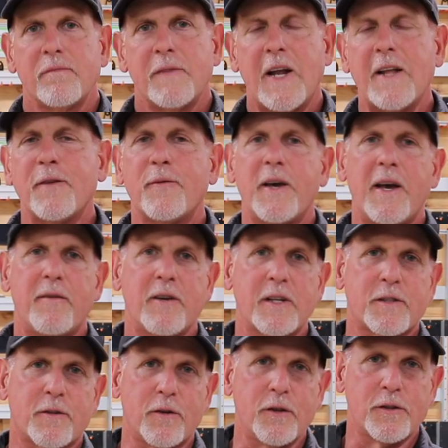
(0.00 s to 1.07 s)
Now that we have an
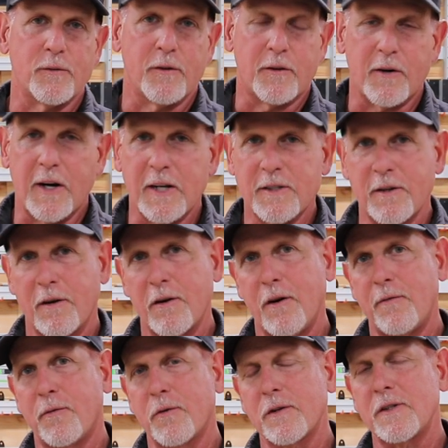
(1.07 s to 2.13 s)
extrusion with tracks on
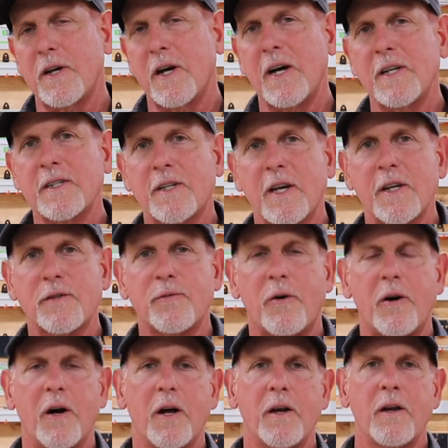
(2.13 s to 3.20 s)
all four sides, guess
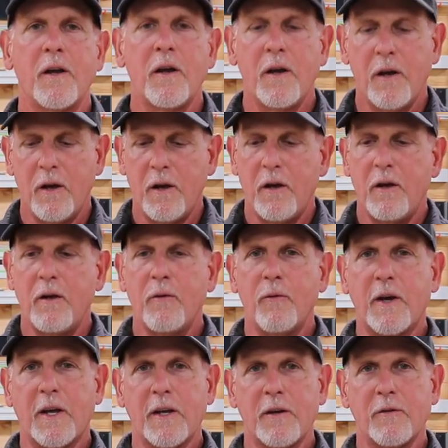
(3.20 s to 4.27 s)
what?
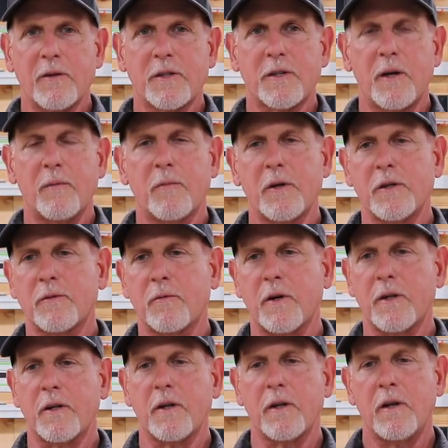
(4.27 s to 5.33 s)
We can do assemblies
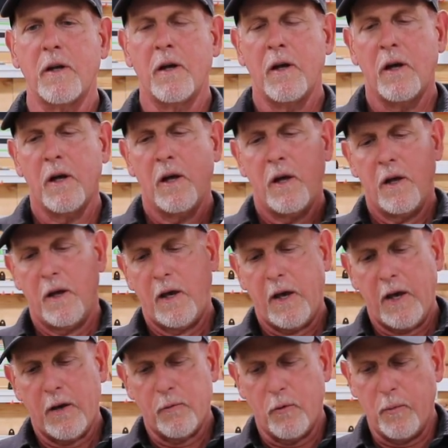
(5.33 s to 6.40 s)
with it.
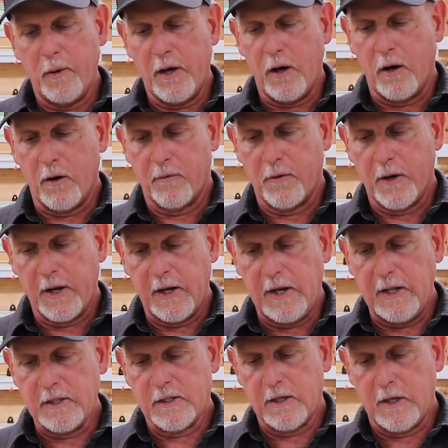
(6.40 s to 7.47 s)
And we'll be offering an
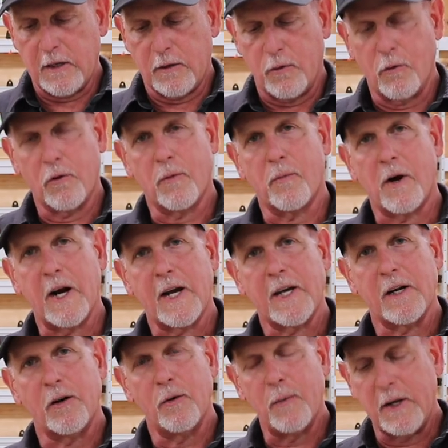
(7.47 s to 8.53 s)
inside corner bracket,
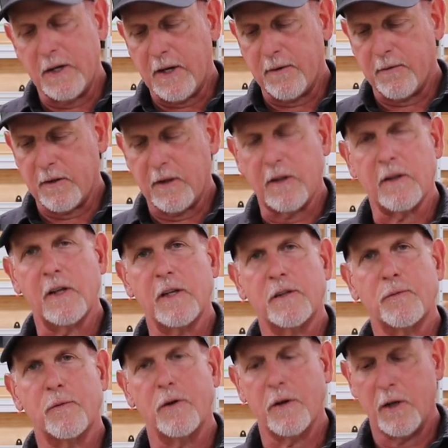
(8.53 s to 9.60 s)
a little bit different than
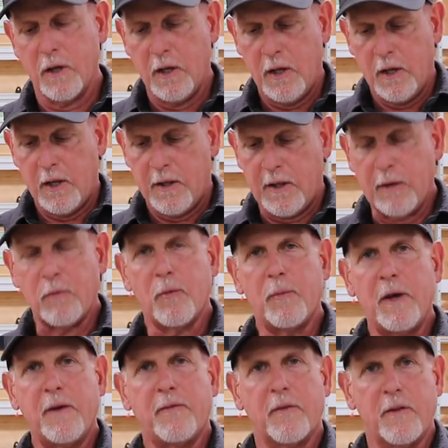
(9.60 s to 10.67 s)
this one, that will
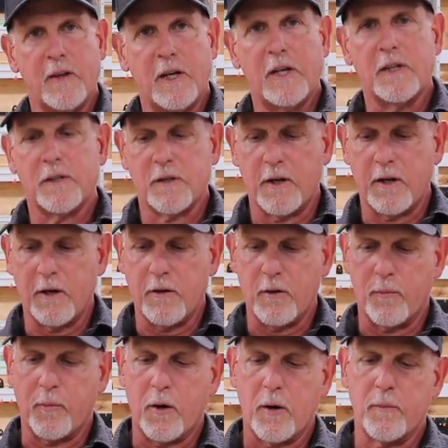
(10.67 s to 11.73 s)
be for this and other
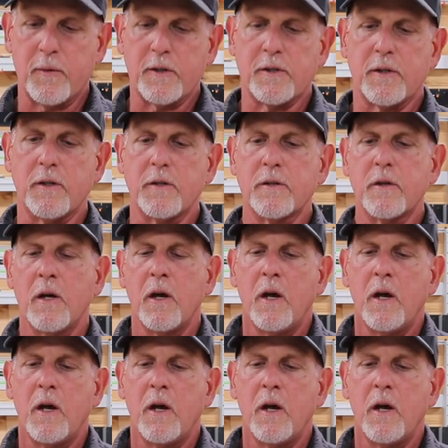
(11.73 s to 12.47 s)
purposes.